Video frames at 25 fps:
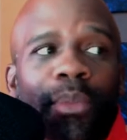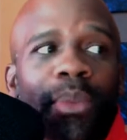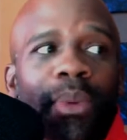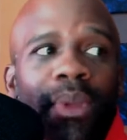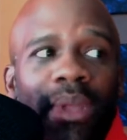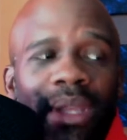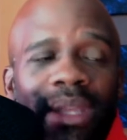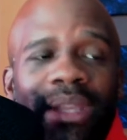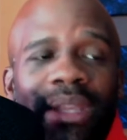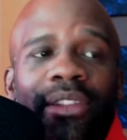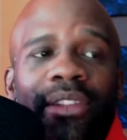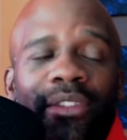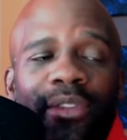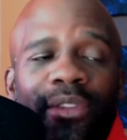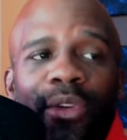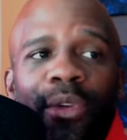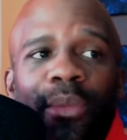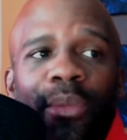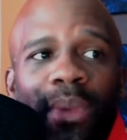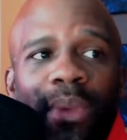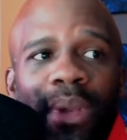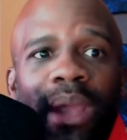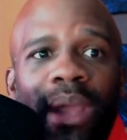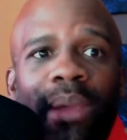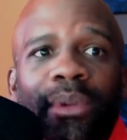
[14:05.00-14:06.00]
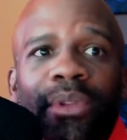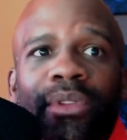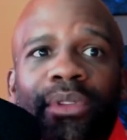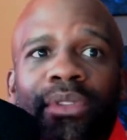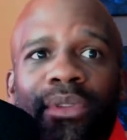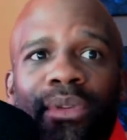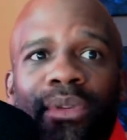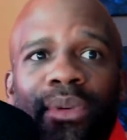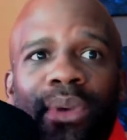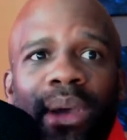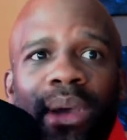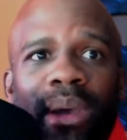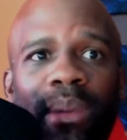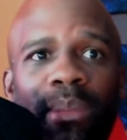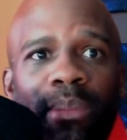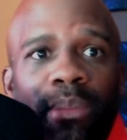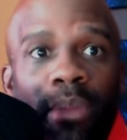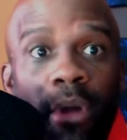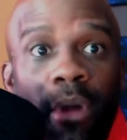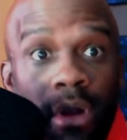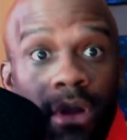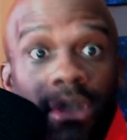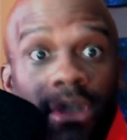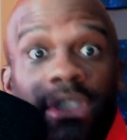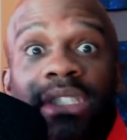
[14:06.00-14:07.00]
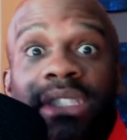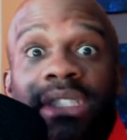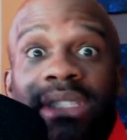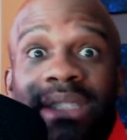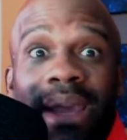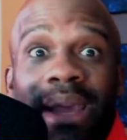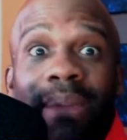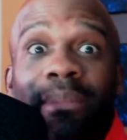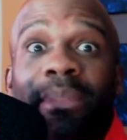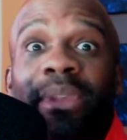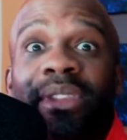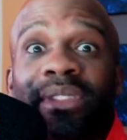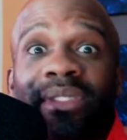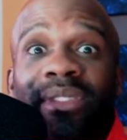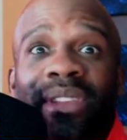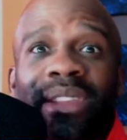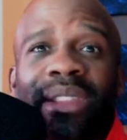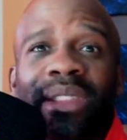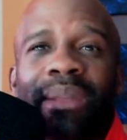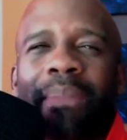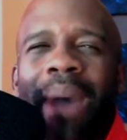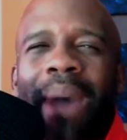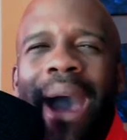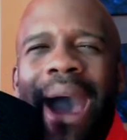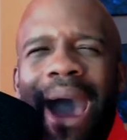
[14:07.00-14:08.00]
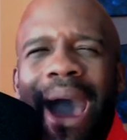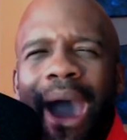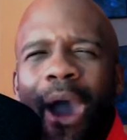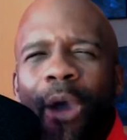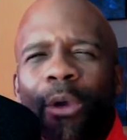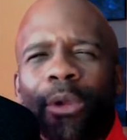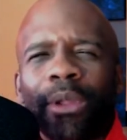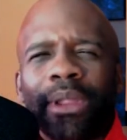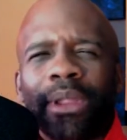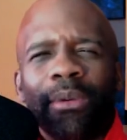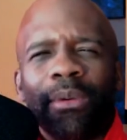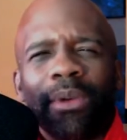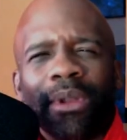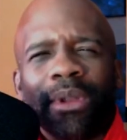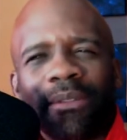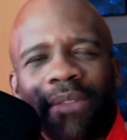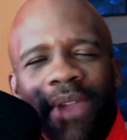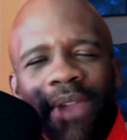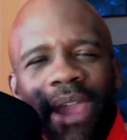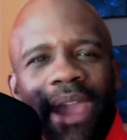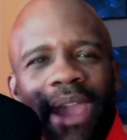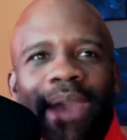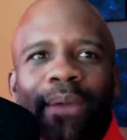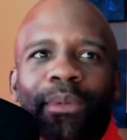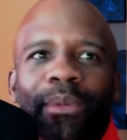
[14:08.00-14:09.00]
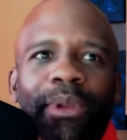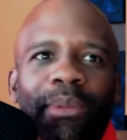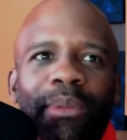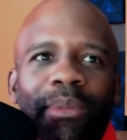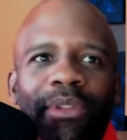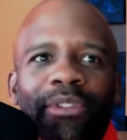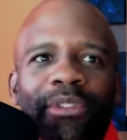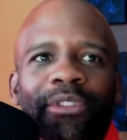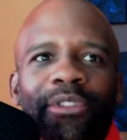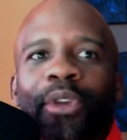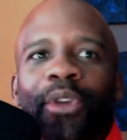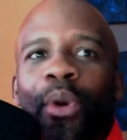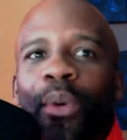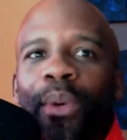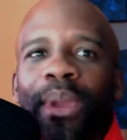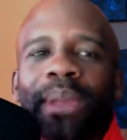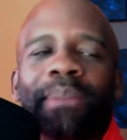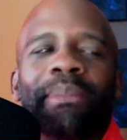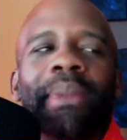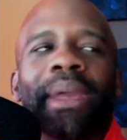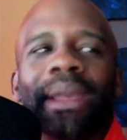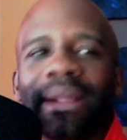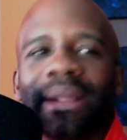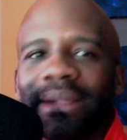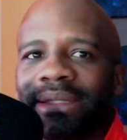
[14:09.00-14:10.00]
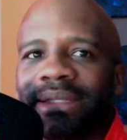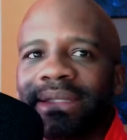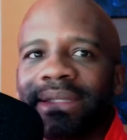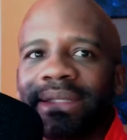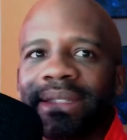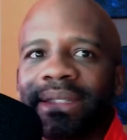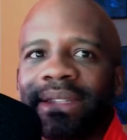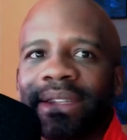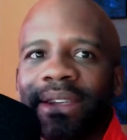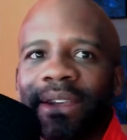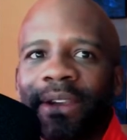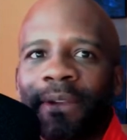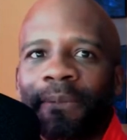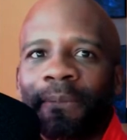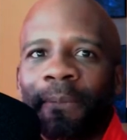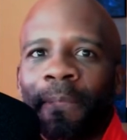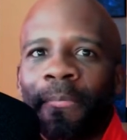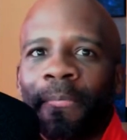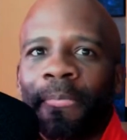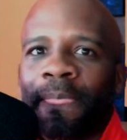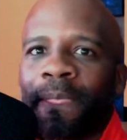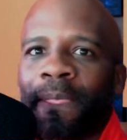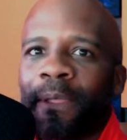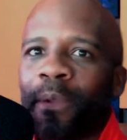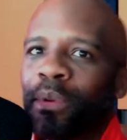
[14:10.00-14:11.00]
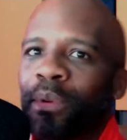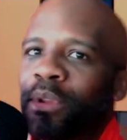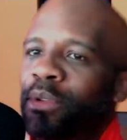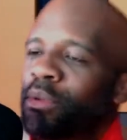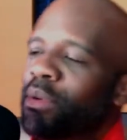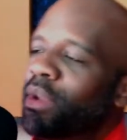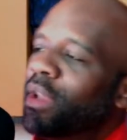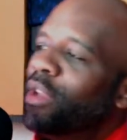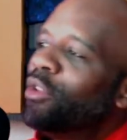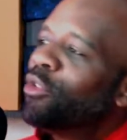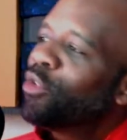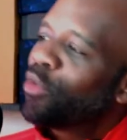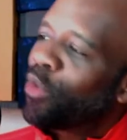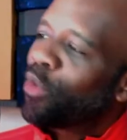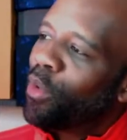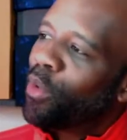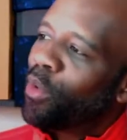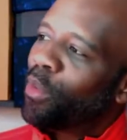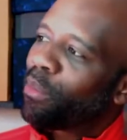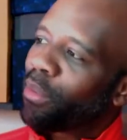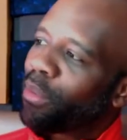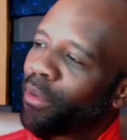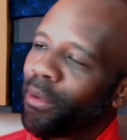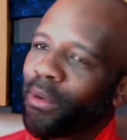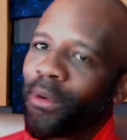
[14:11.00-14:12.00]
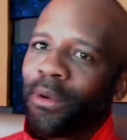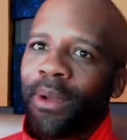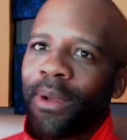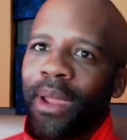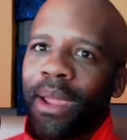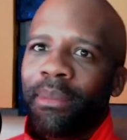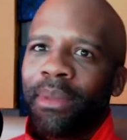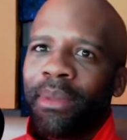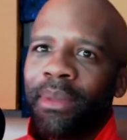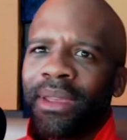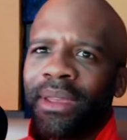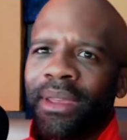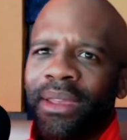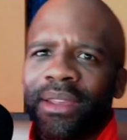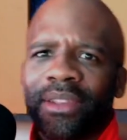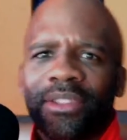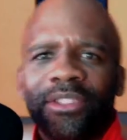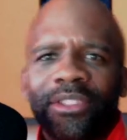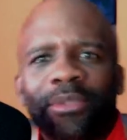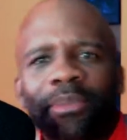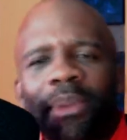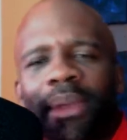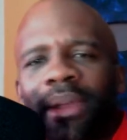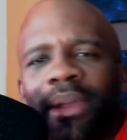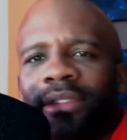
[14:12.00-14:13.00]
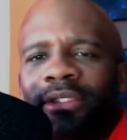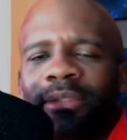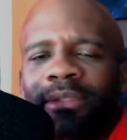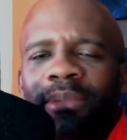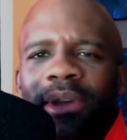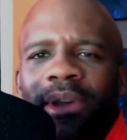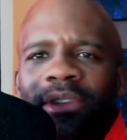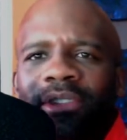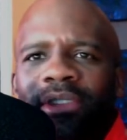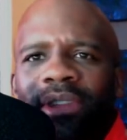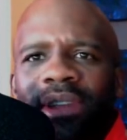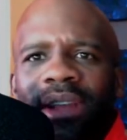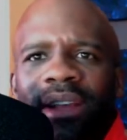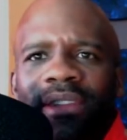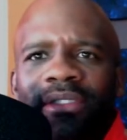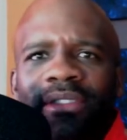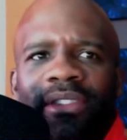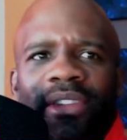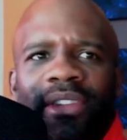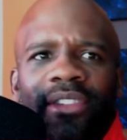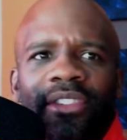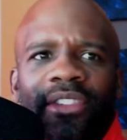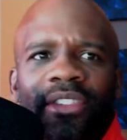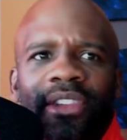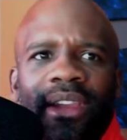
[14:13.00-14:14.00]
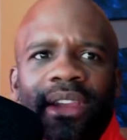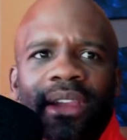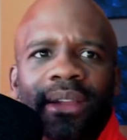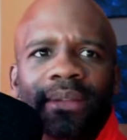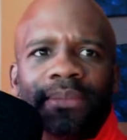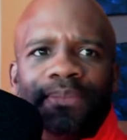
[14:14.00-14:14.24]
he and his group been able to uh, purchase NBC, the power they would have had would have been so immense when you control programming, especially on such a